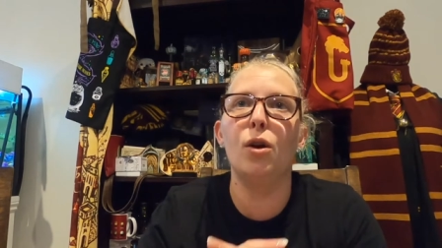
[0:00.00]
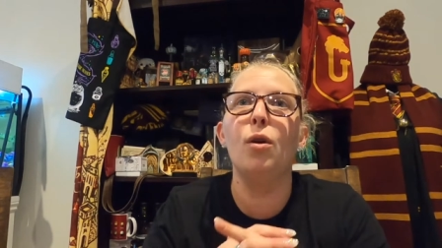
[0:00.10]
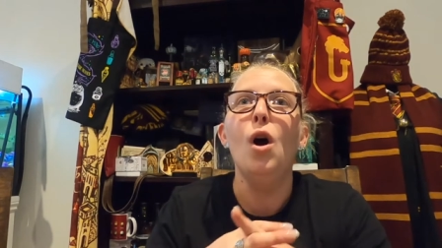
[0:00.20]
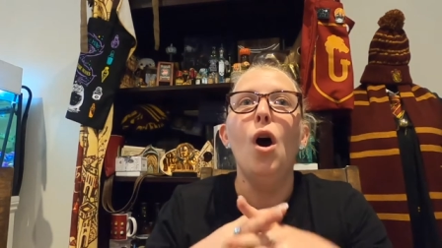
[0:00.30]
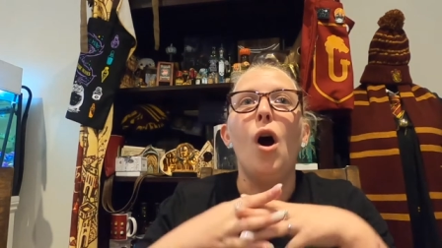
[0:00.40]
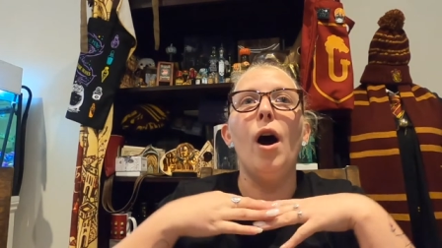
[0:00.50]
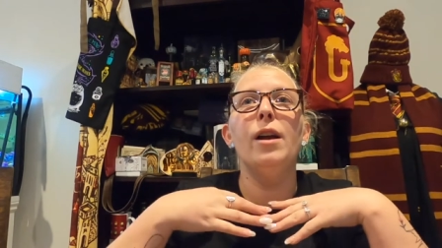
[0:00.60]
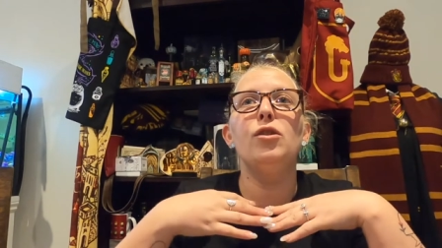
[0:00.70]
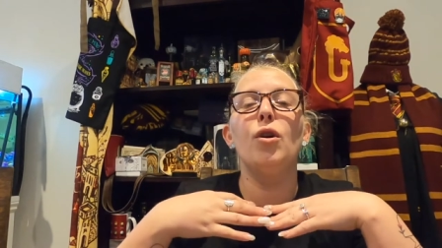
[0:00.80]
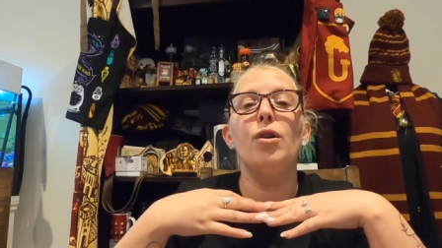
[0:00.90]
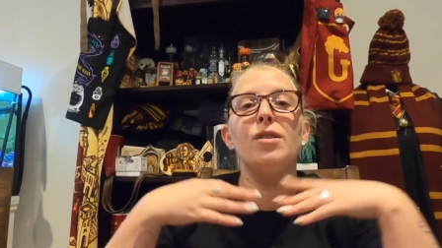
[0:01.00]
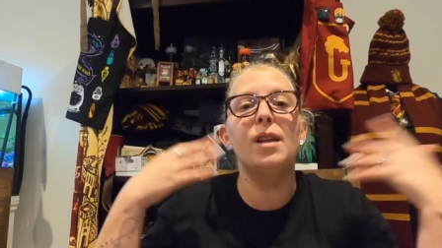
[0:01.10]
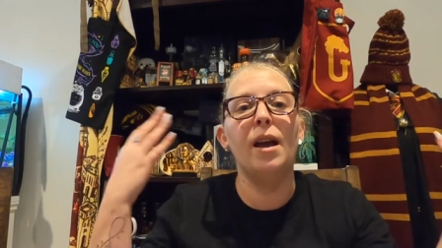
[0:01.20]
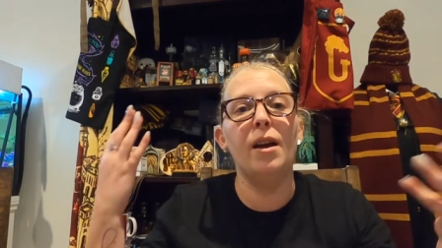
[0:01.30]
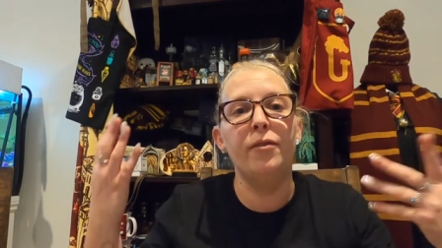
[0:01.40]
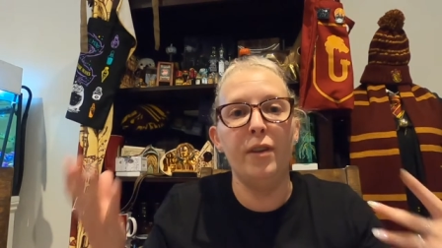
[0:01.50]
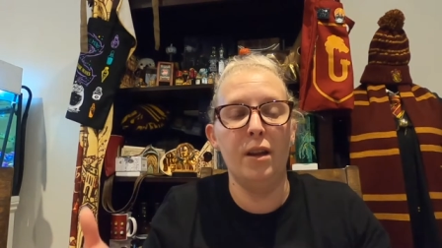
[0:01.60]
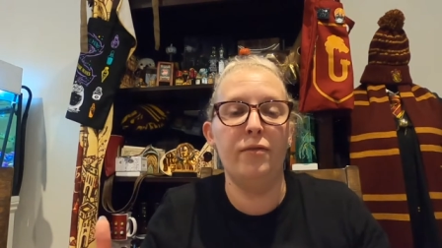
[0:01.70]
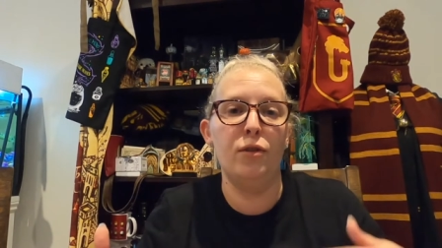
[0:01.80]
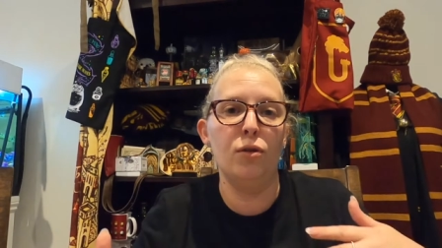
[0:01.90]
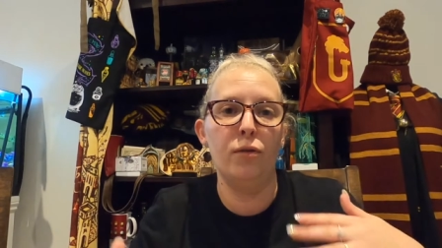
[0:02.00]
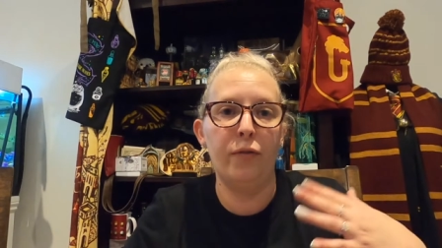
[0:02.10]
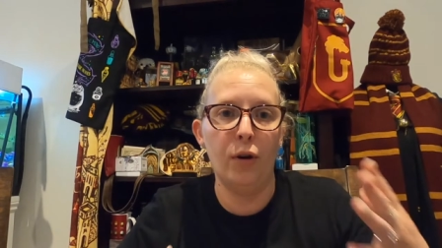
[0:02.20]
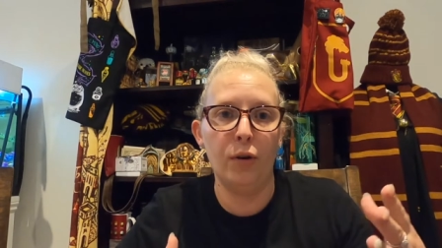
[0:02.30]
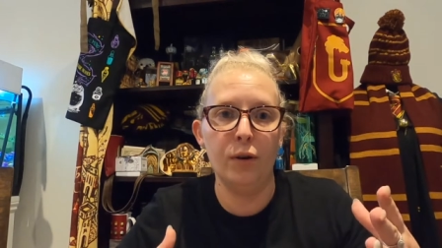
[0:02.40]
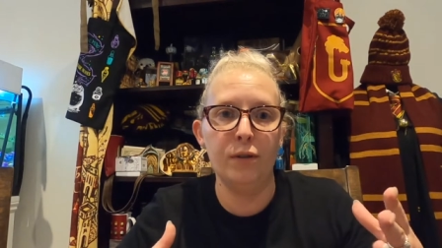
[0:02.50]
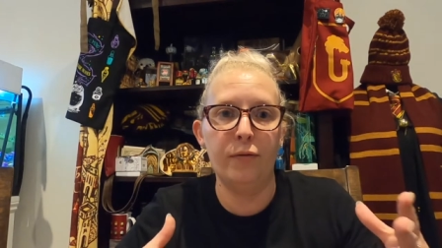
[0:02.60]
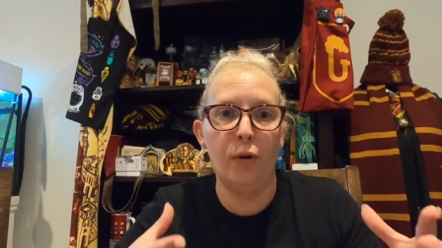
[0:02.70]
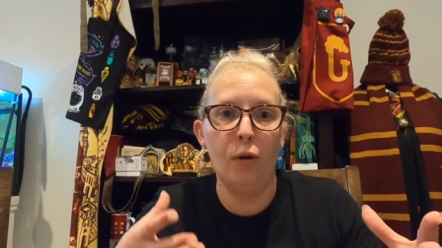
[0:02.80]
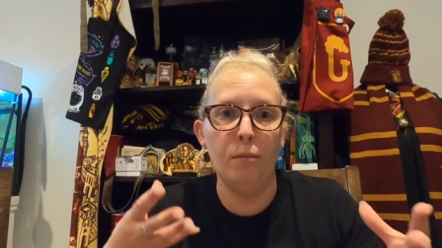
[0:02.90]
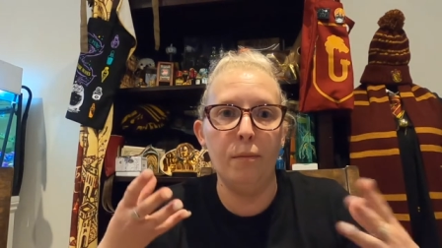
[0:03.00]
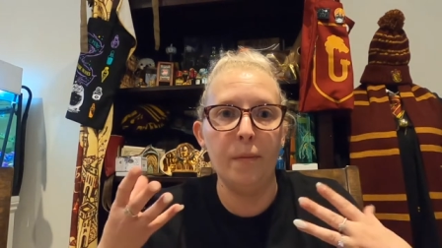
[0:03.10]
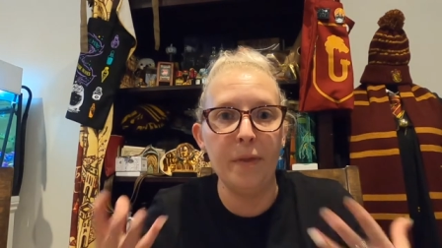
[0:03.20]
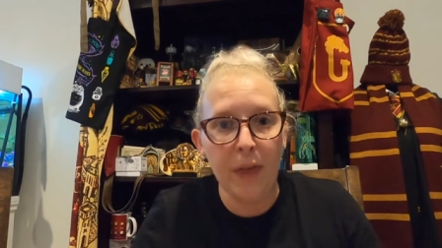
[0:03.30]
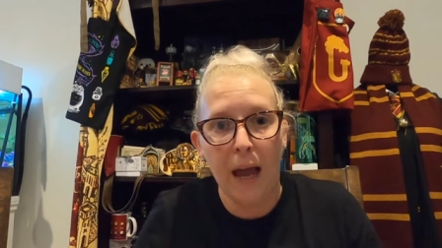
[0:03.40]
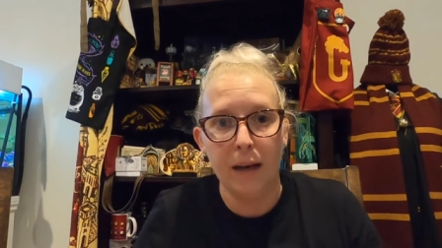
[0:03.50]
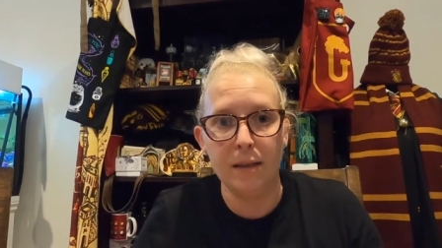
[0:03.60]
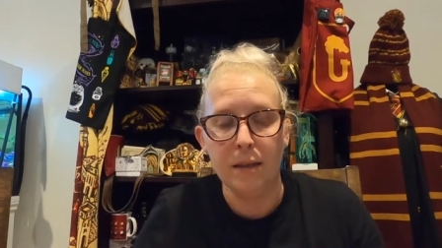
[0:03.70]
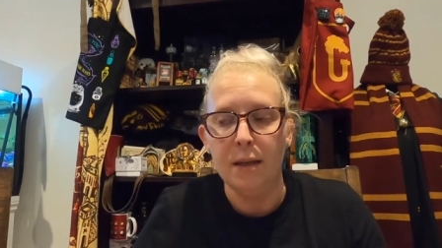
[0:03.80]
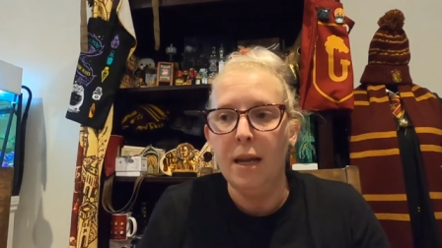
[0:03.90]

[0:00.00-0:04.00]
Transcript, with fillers: So I chose a fair few photos from that.